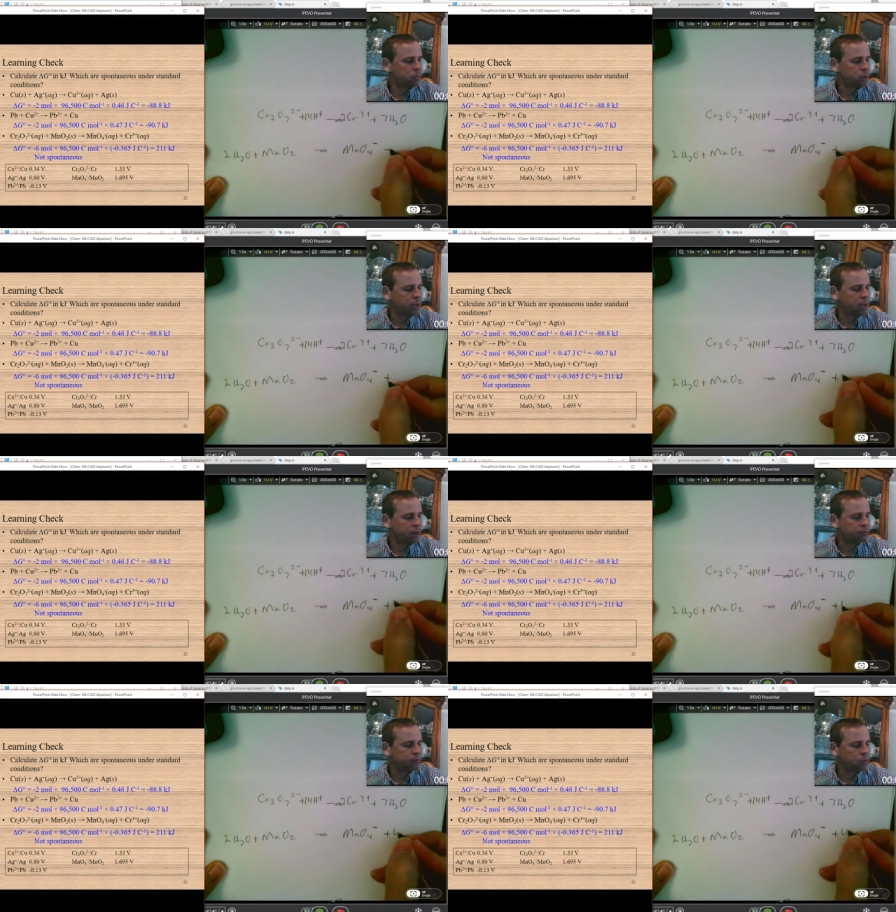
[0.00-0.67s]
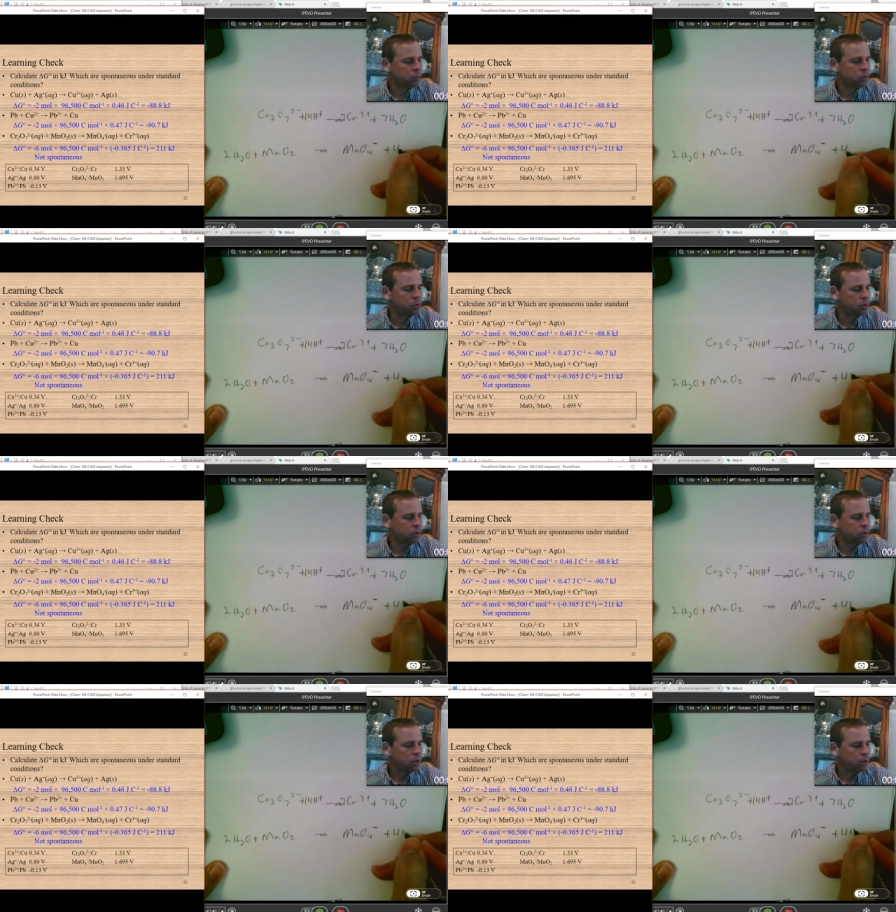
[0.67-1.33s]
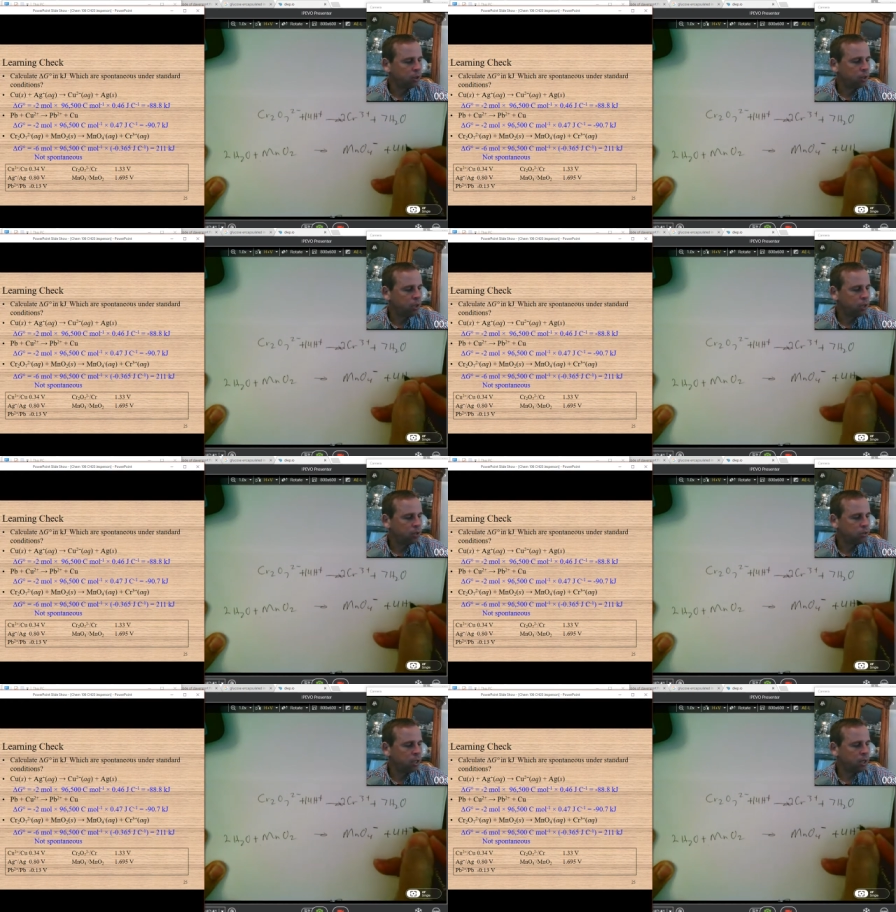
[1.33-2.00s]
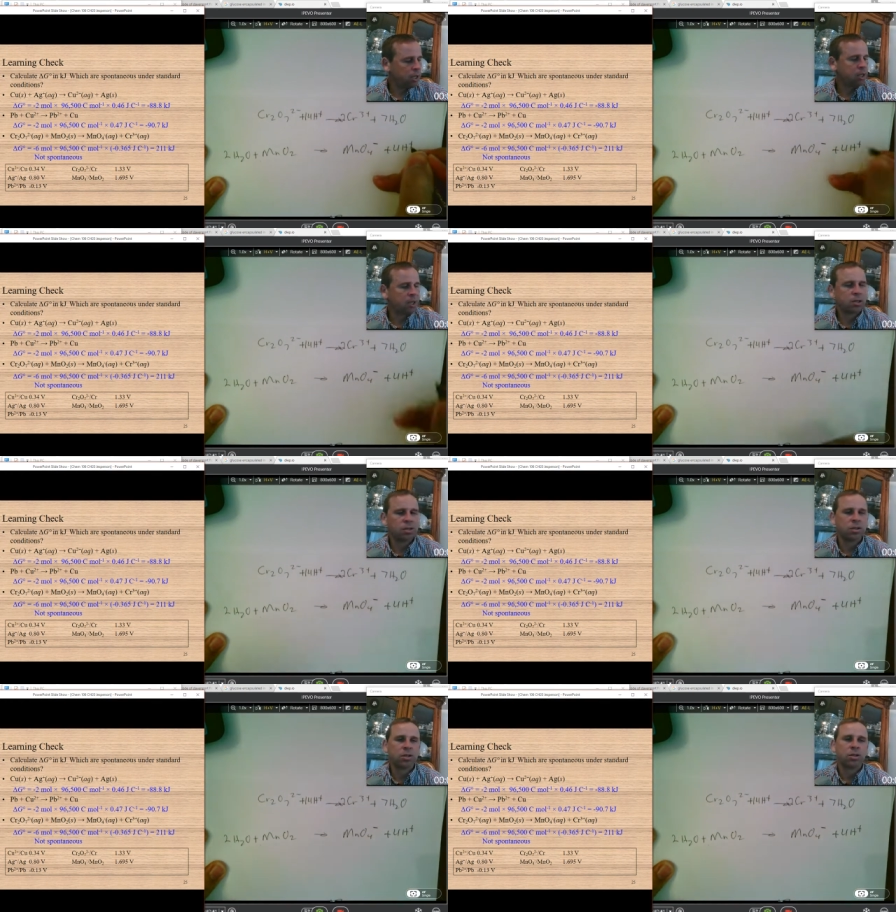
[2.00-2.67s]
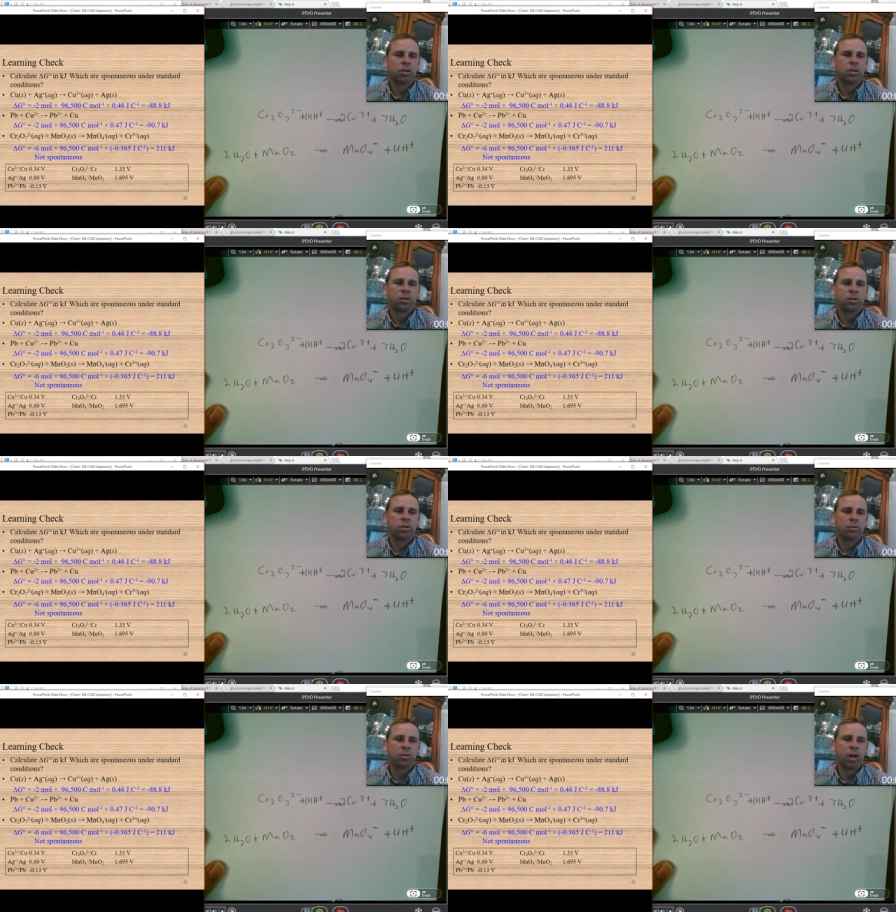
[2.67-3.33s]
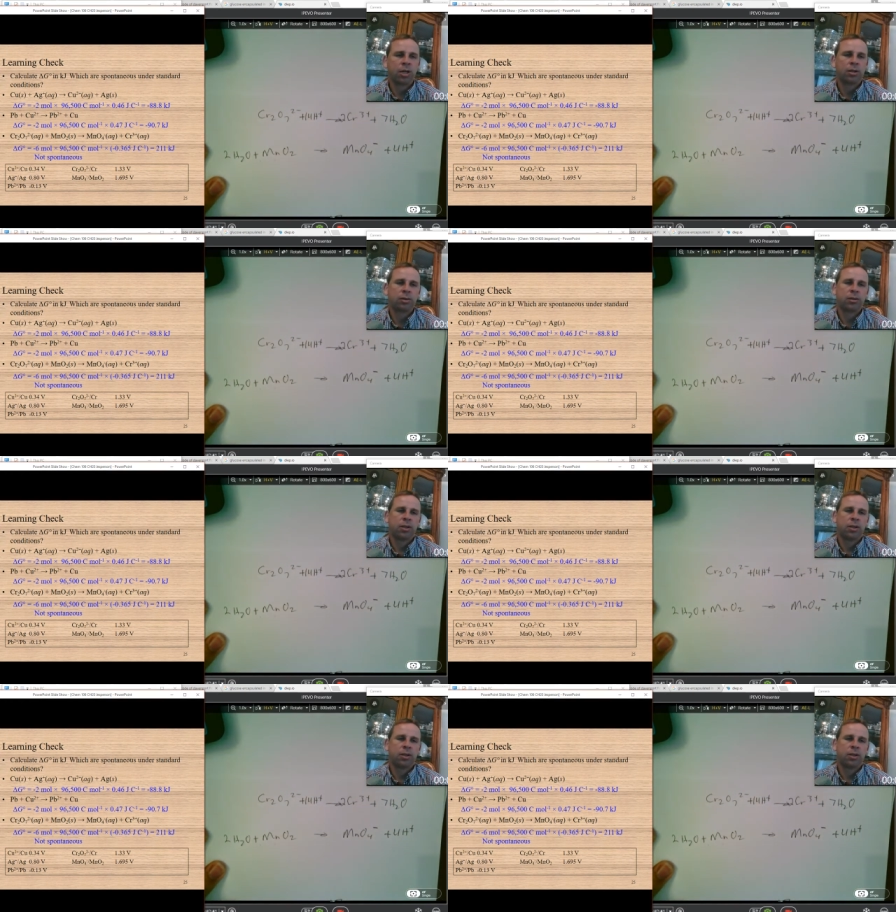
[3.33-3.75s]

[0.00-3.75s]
I'm going to add four hydrogen ions to the right.